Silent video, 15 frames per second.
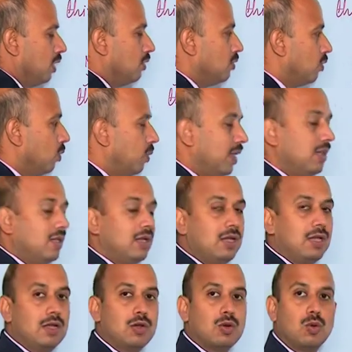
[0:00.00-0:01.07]
So, when the
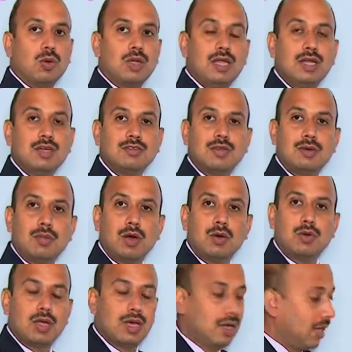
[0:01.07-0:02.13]
ring rotates
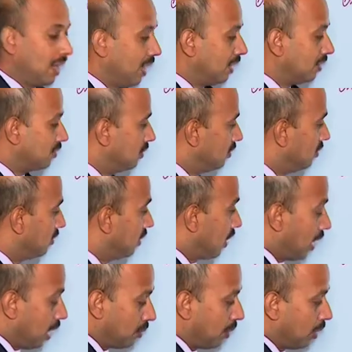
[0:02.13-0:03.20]
about an axis
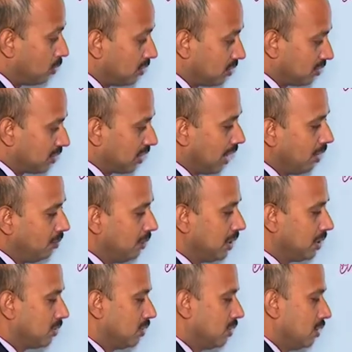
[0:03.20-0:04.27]
about its
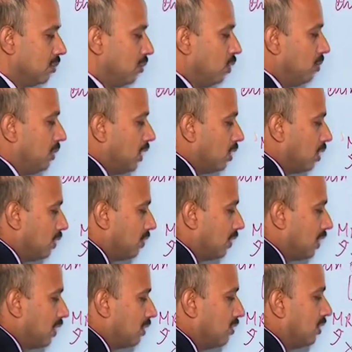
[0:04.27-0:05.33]
diameter, the moment of
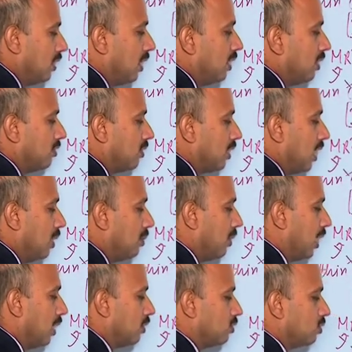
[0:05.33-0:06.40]
inertia is
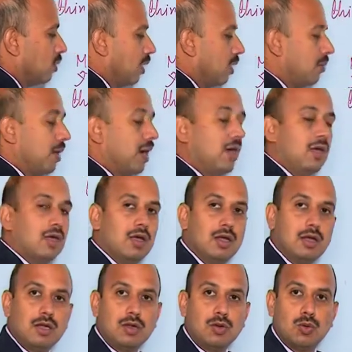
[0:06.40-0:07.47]
mr square by
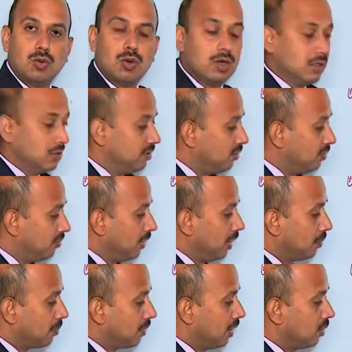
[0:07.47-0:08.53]
2. This we
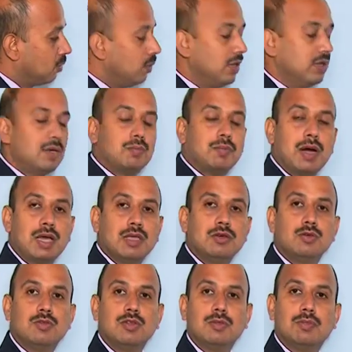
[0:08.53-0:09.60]
have calculated by
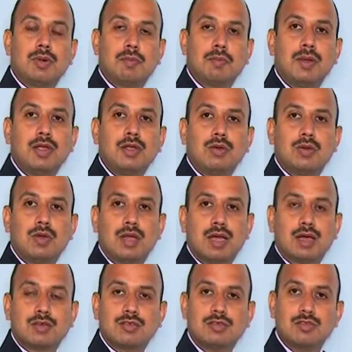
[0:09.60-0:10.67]
using perpendicular
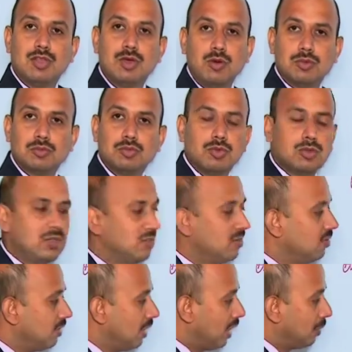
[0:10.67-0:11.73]
axis theorem. So, this
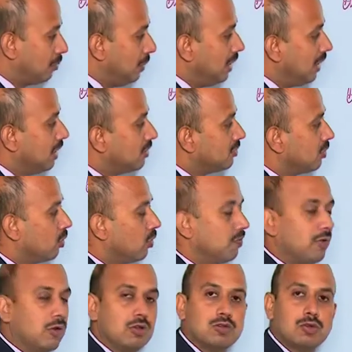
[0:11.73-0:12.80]
is an application of
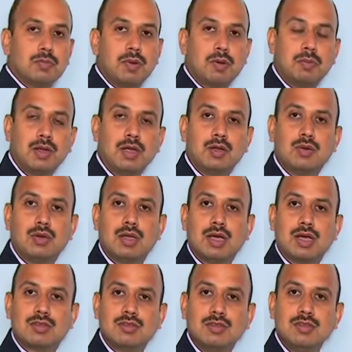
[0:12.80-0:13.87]
also perpendicular
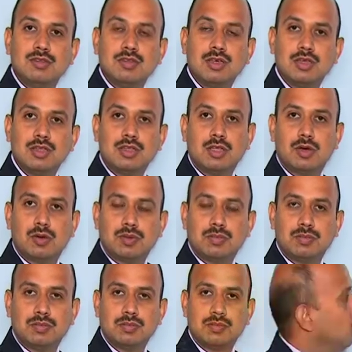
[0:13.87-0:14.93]
axis theorem.
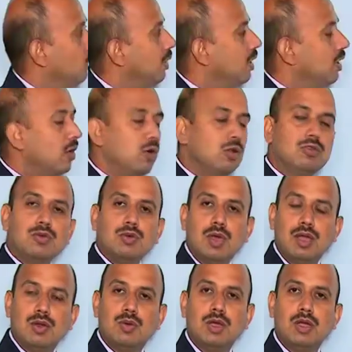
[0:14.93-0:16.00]
So, we can also
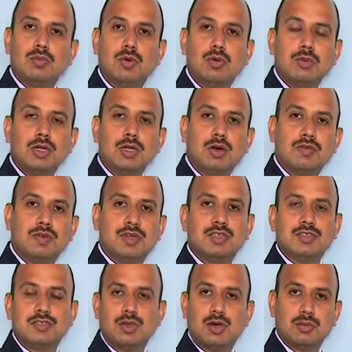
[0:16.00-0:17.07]
calculate moment of
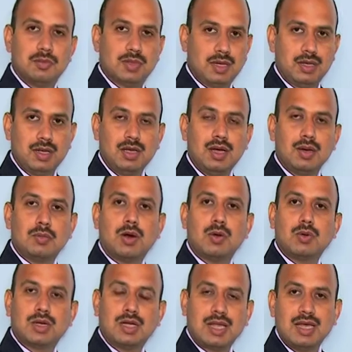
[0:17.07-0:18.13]
inertia of the ring
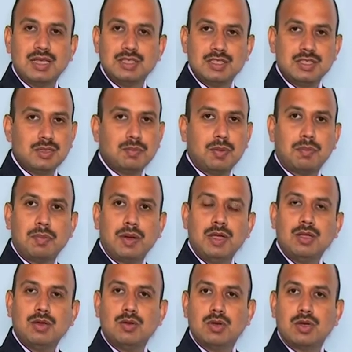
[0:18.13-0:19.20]
about a tangent
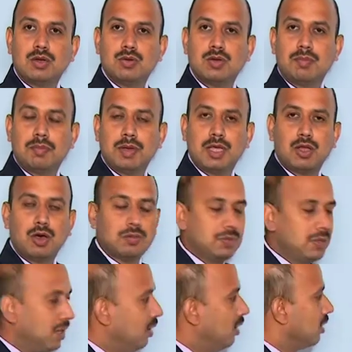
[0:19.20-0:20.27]
perpendicular to the plane of
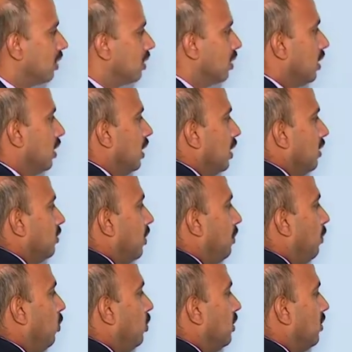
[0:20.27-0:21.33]
the ring.
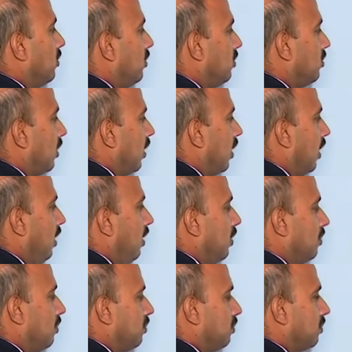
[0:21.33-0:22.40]
Suppose this is a ring
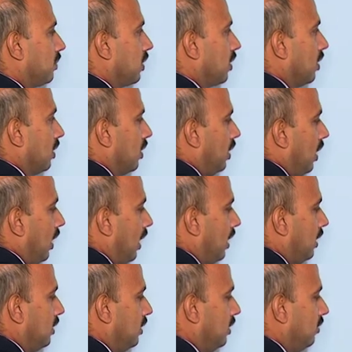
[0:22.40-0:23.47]

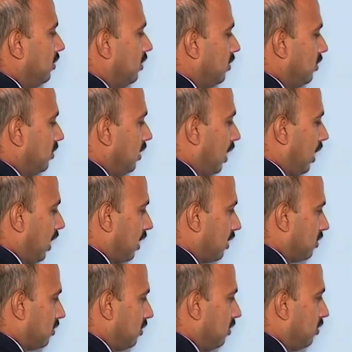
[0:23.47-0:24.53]
and this is the
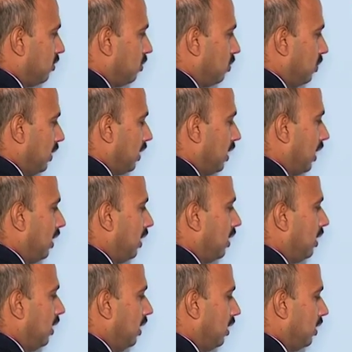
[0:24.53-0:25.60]
axis we can
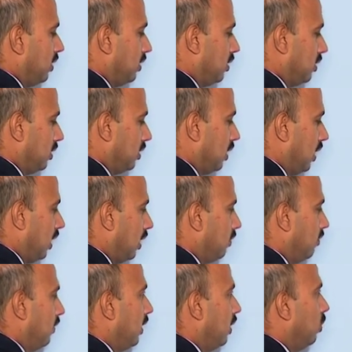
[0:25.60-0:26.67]
take,
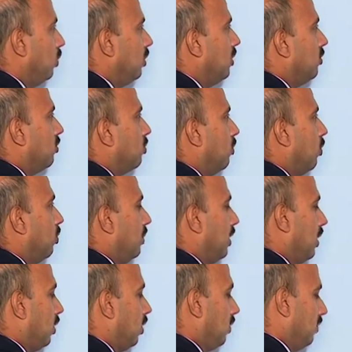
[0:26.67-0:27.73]
and we know this
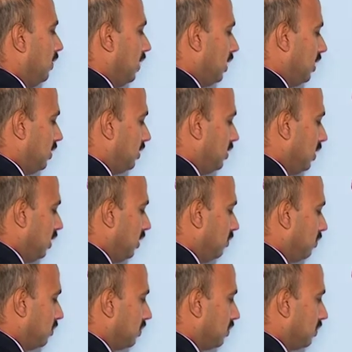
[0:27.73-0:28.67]
moment of inertia,